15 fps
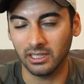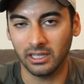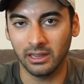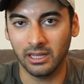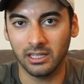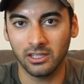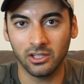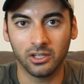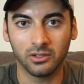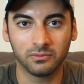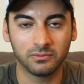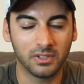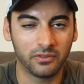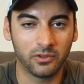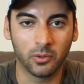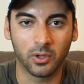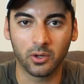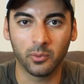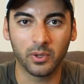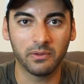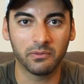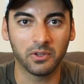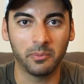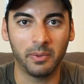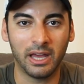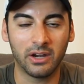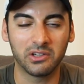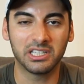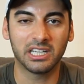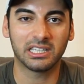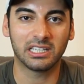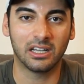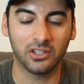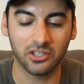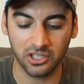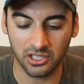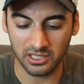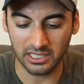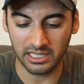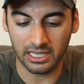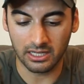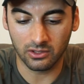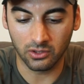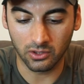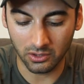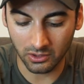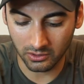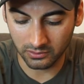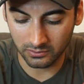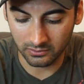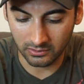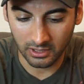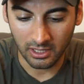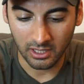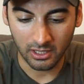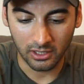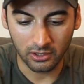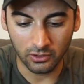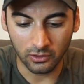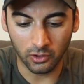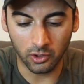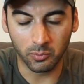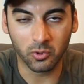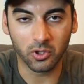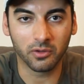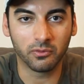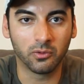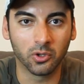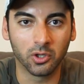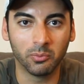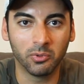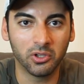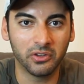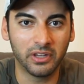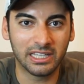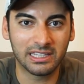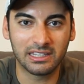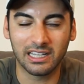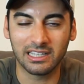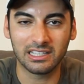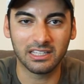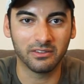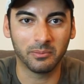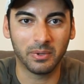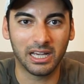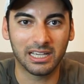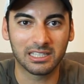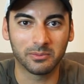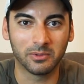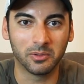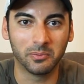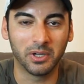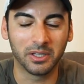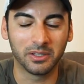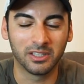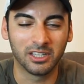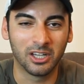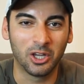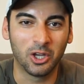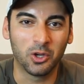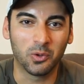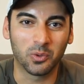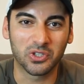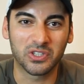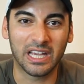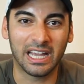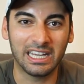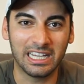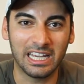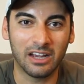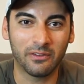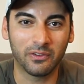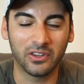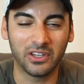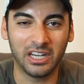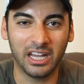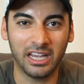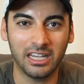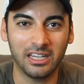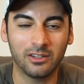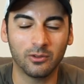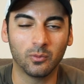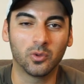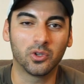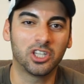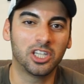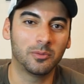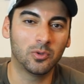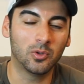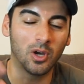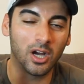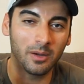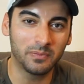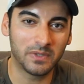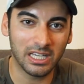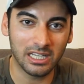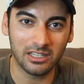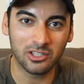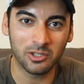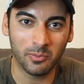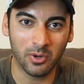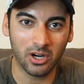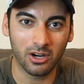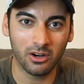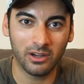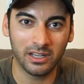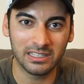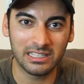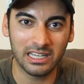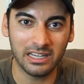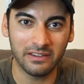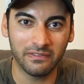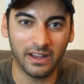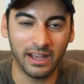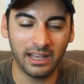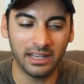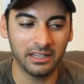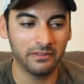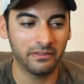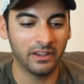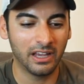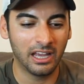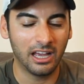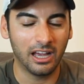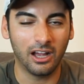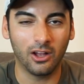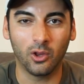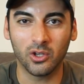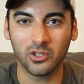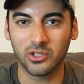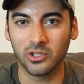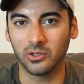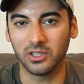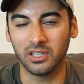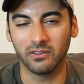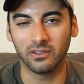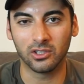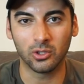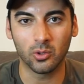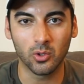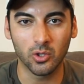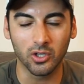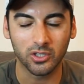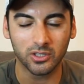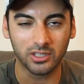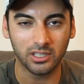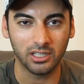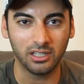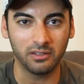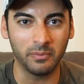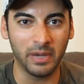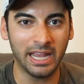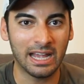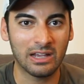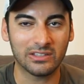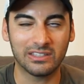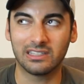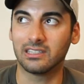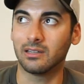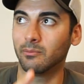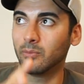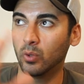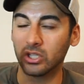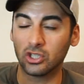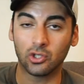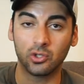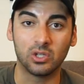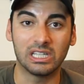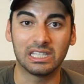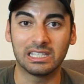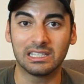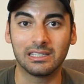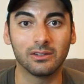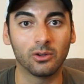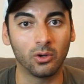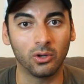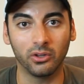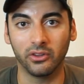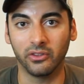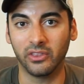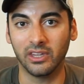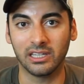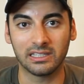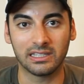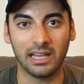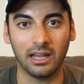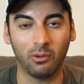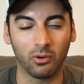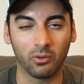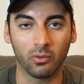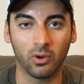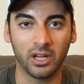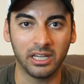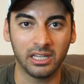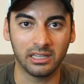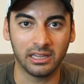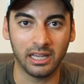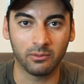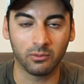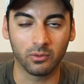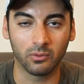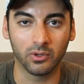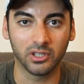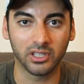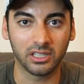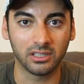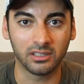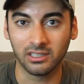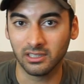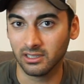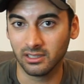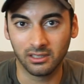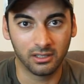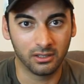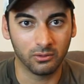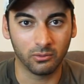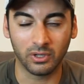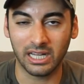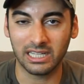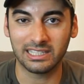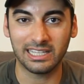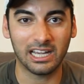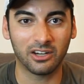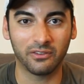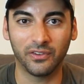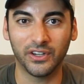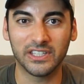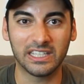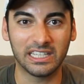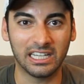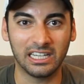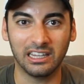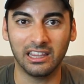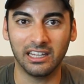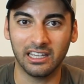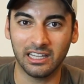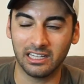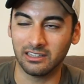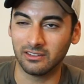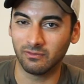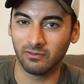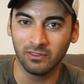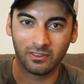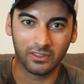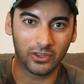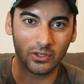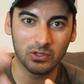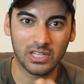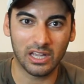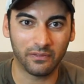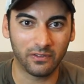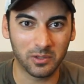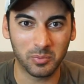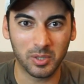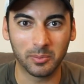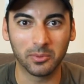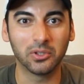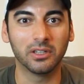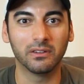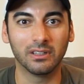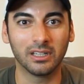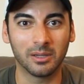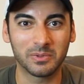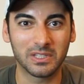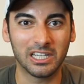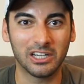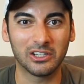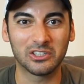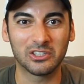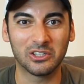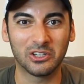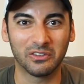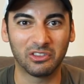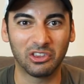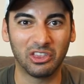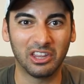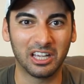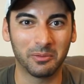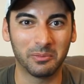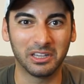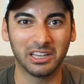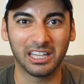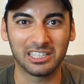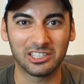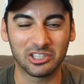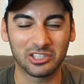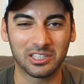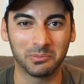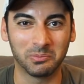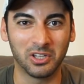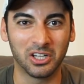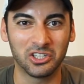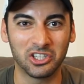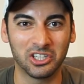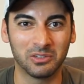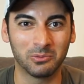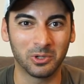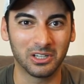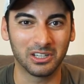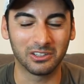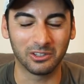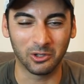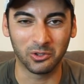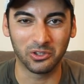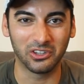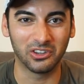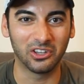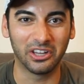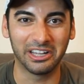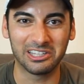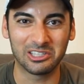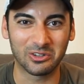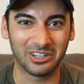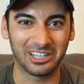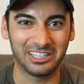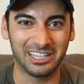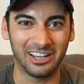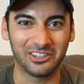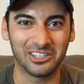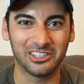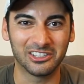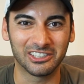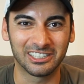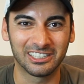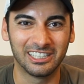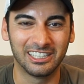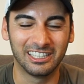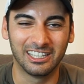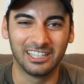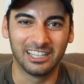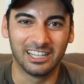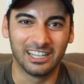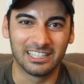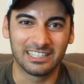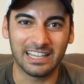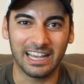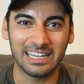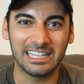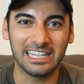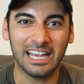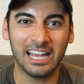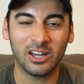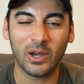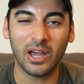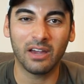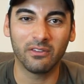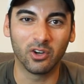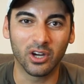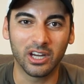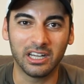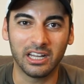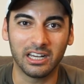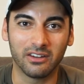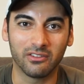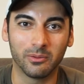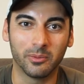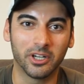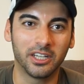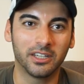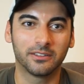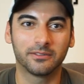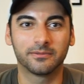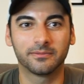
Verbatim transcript: And then, you know, if you want to wait for the battery technology to get a little, little more affordable, that, that's even possible. But we're signing out for the night. We'll keep you updated tomorrow on day five. I'll also give a tour of my house at some point so you could see all the things that we're running, that we're really, we're not sacrificing anything, and there's definitely people living upstairs. You don't have to think I'm in like just some dungeon where only the lights are on down here. Signing out. Have a great night, everybody.